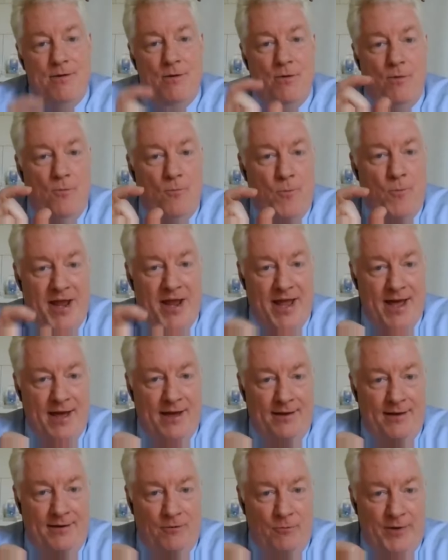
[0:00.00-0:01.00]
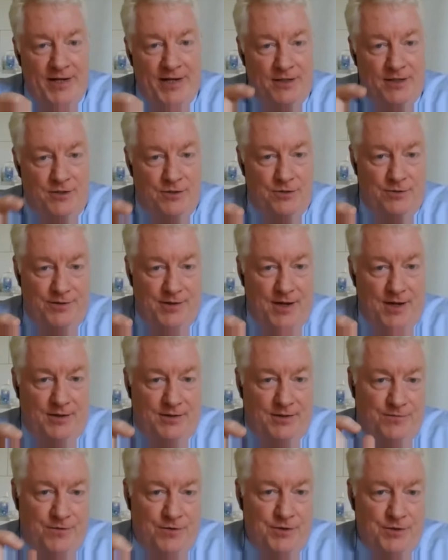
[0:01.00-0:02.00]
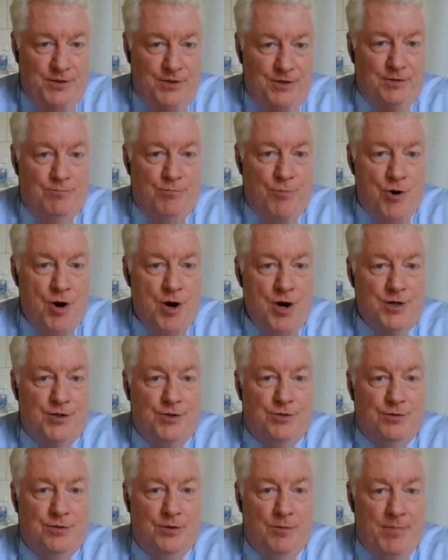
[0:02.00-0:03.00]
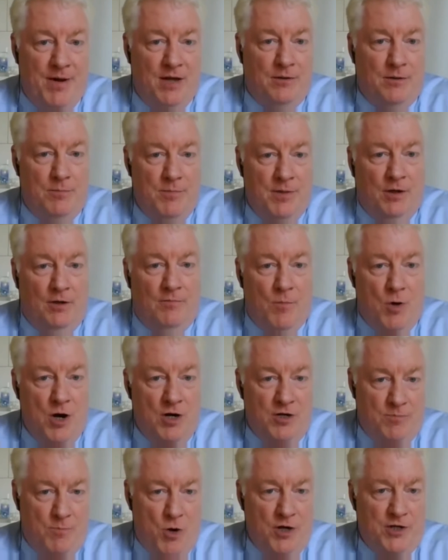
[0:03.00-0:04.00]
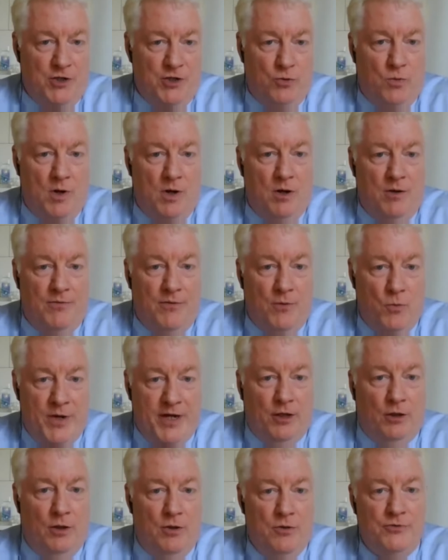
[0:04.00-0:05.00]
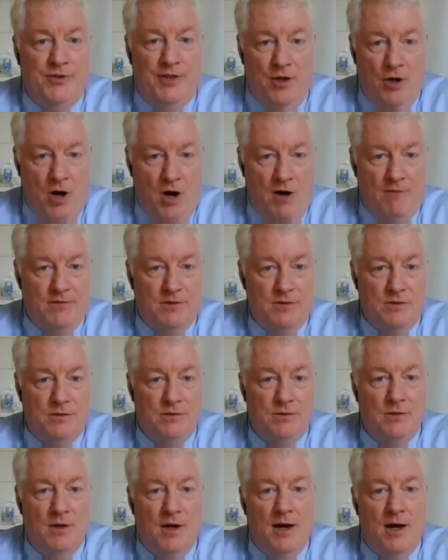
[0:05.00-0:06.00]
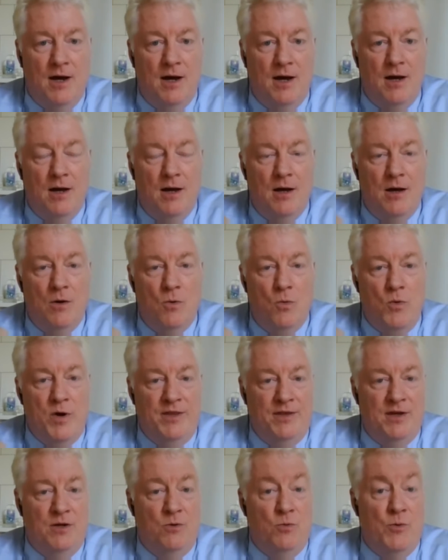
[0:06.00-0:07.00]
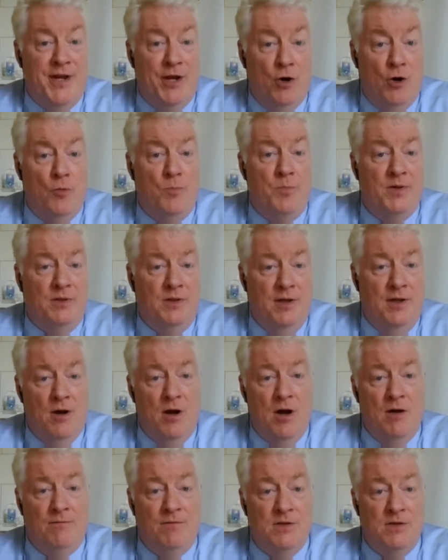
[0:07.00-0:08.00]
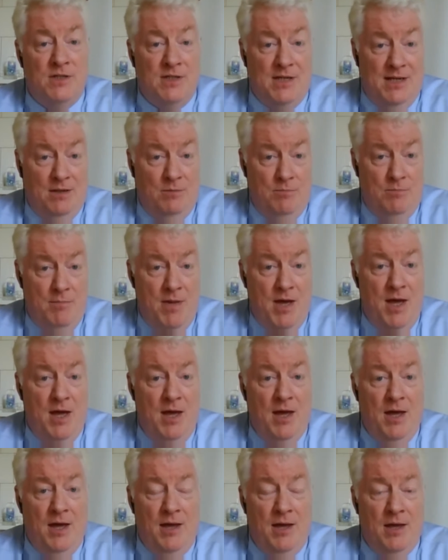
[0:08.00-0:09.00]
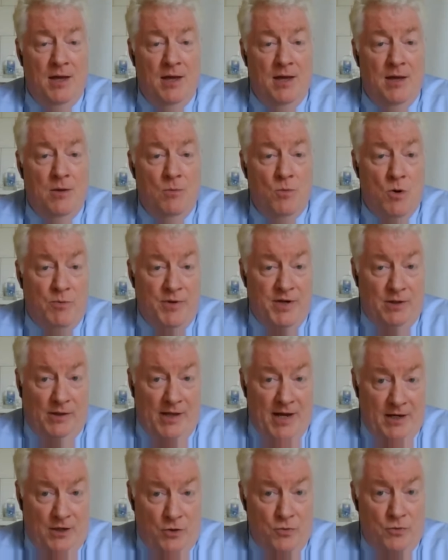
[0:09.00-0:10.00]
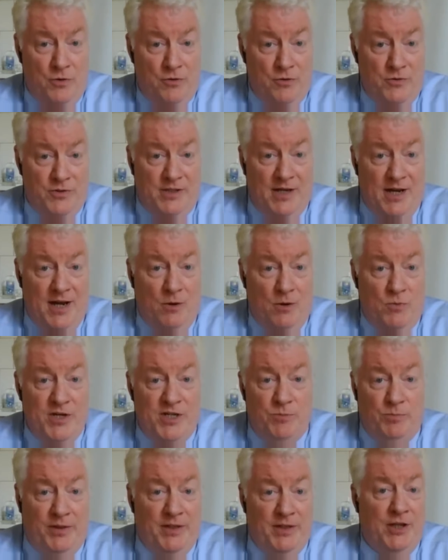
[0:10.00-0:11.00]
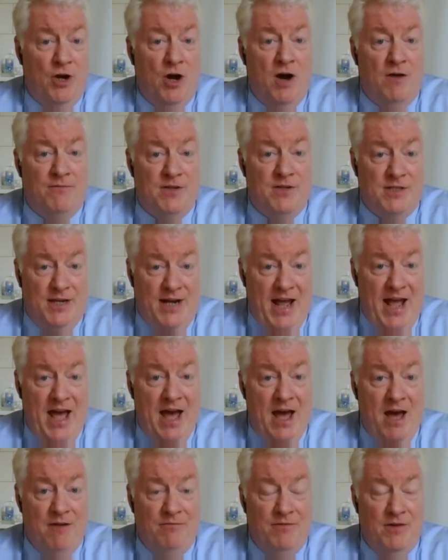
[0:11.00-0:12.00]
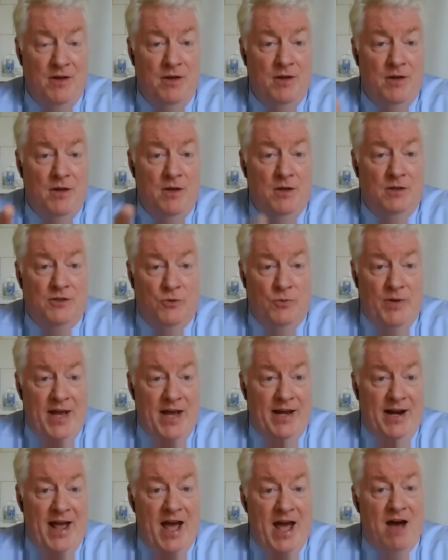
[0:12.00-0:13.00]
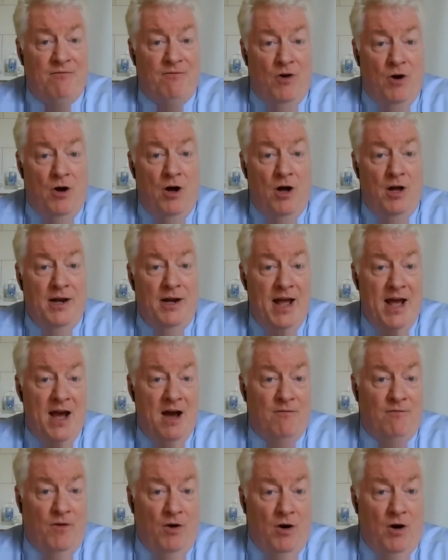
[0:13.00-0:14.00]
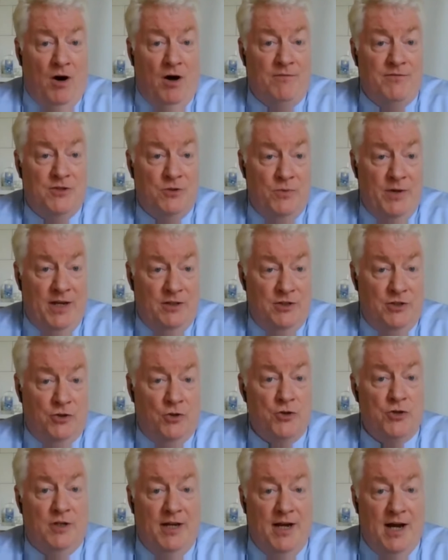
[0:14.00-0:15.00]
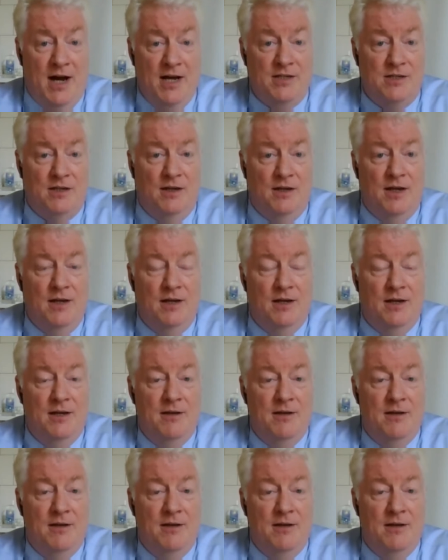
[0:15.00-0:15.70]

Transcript: We did two things. First is in March, about the middle of March, March 12th, we closed the office. We then reopened the office in May, where we, like Gunnar was saying, we split the office in half. So we had half on, half off, so we could socially isolate.